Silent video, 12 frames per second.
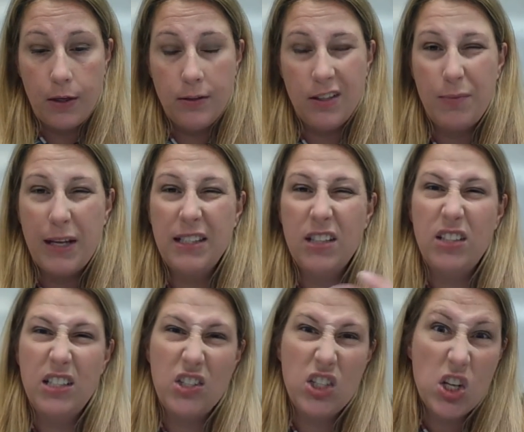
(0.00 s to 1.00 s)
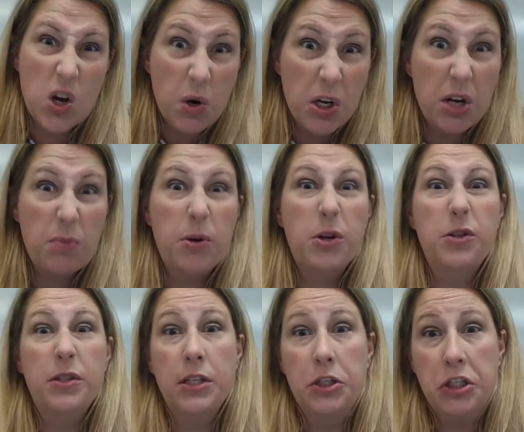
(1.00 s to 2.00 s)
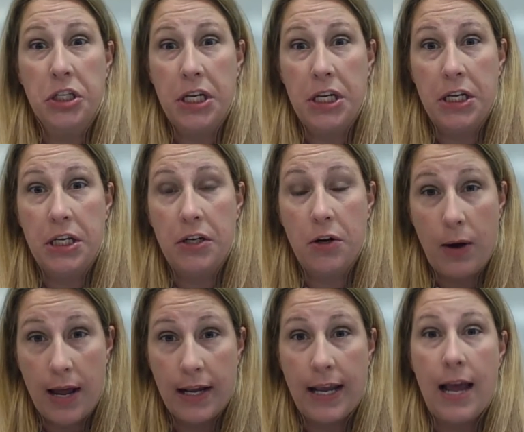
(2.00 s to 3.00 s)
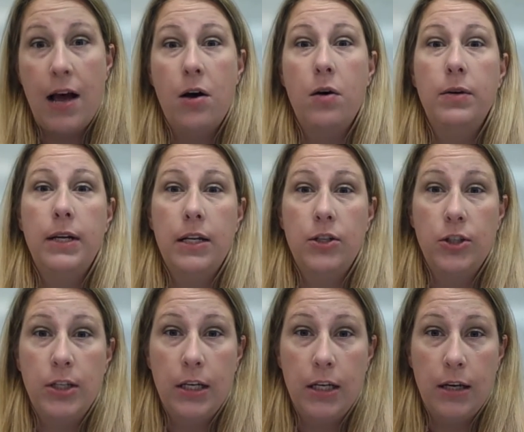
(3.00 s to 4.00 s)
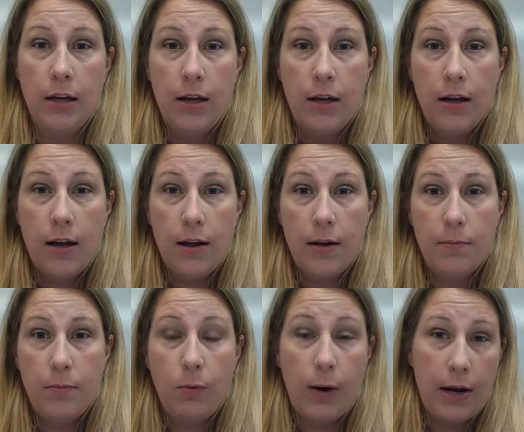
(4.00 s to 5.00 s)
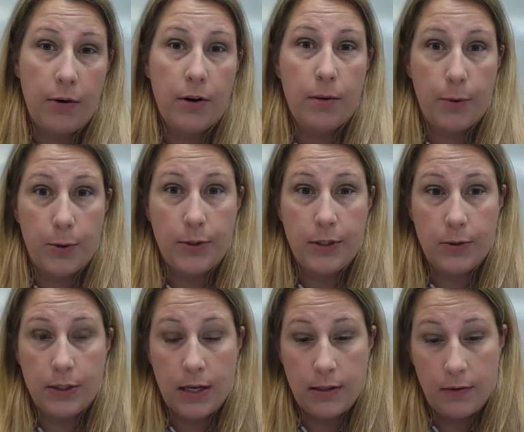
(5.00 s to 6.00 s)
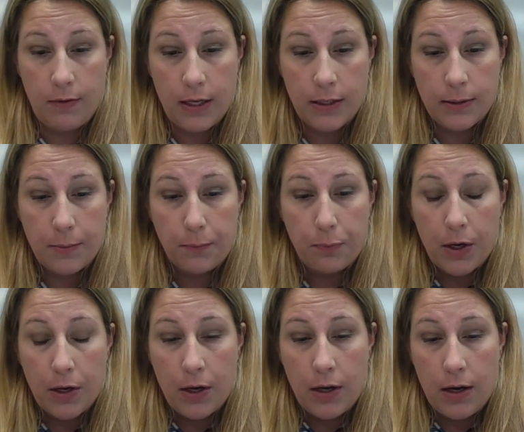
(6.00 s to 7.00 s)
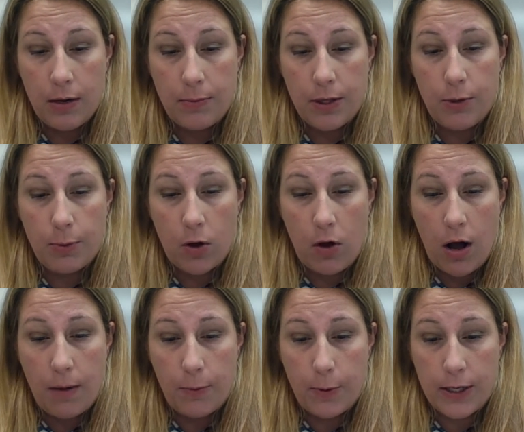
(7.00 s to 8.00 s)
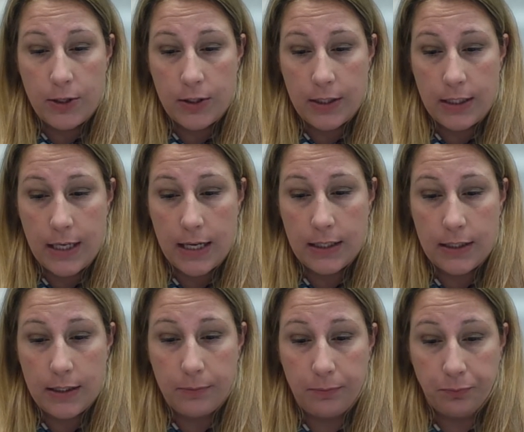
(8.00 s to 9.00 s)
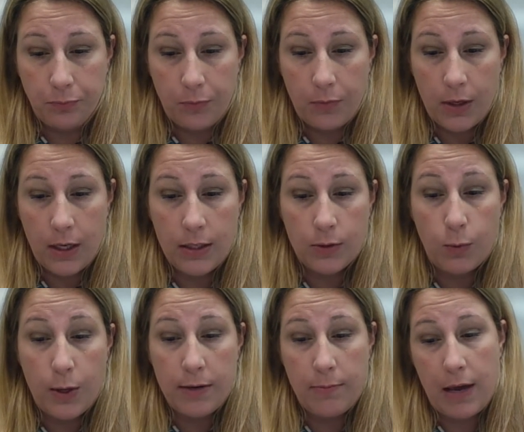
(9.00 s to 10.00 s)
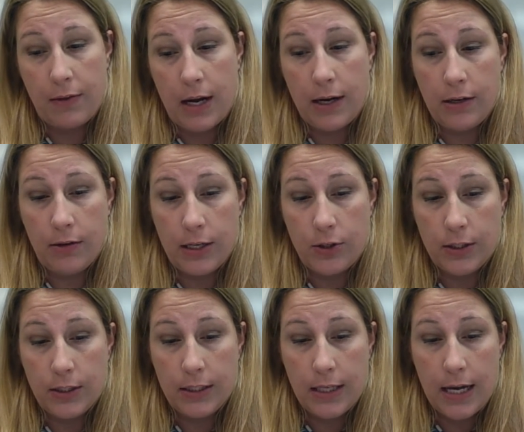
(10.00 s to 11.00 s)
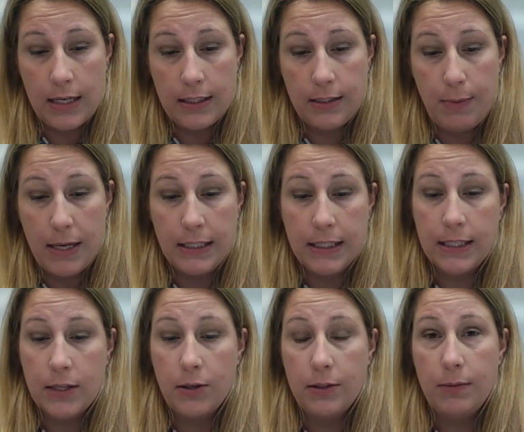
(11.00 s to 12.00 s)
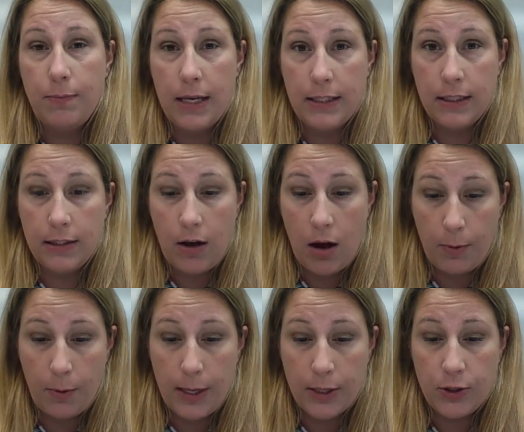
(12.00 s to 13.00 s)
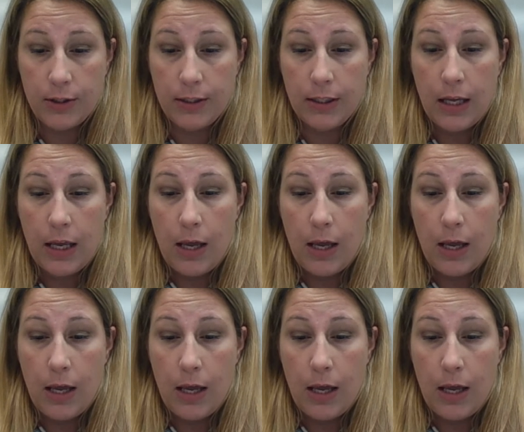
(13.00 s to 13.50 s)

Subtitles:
So basically, does she know her numbers? Does she know how to count? Can she write her numbers? Those kinds of things. The numerical operations test is written math calculations, and it's basic skills, basics operations